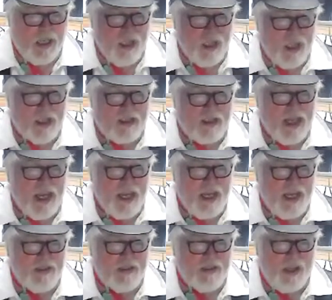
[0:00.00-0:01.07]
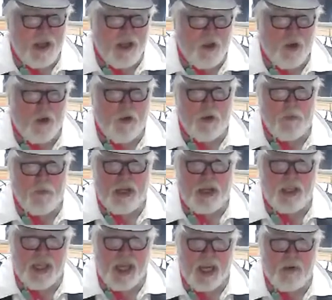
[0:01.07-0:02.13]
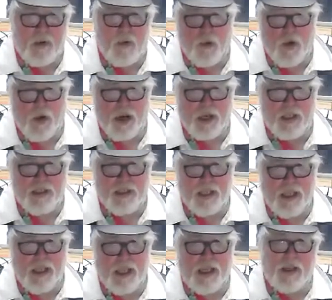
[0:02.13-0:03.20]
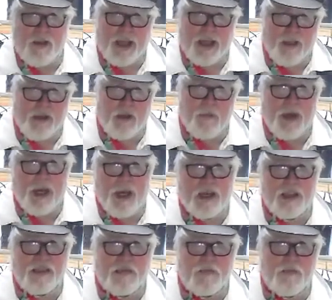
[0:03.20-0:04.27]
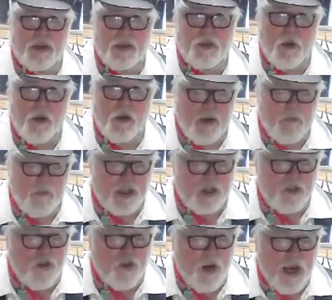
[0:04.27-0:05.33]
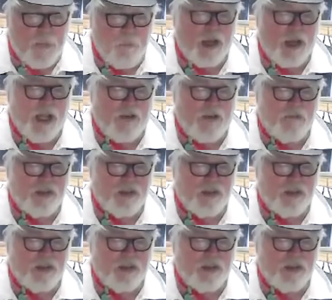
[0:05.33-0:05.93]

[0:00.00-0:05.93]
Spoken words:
it's kind of slow, and by the time it works, you'll kill the bugs, but you won't have much crop left.